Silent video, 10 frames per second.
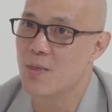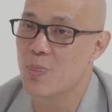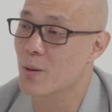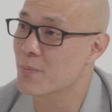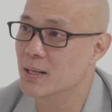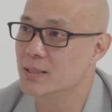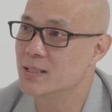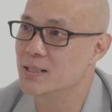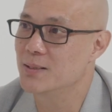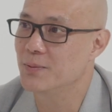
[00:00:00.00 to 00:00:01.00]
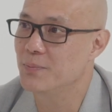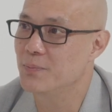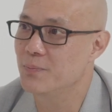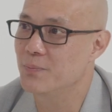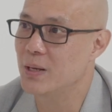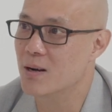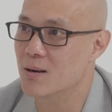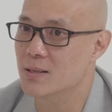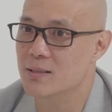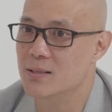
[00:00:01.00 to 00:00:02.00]
Not much,
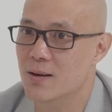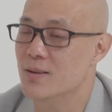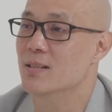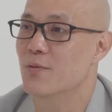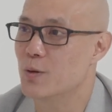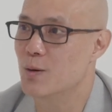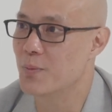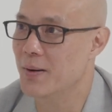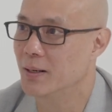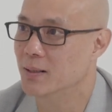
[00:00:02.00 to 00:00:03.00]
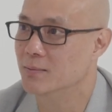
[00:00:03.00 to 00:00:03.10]
because there is nothing for you to prepare.